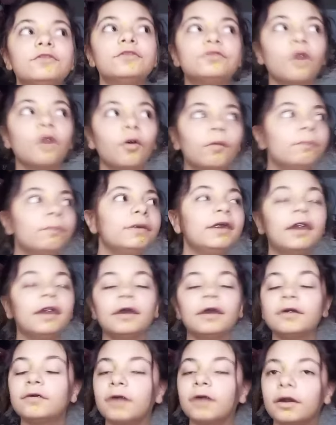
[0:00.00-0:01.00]
Don't be
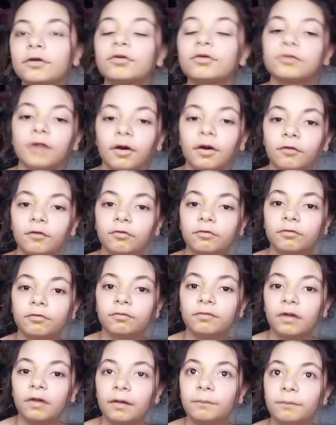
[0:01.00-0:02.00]
angry at yourself.
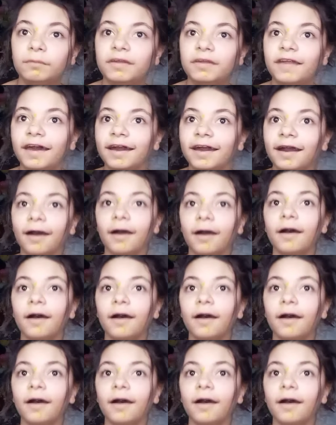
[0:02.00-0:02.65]
Be like,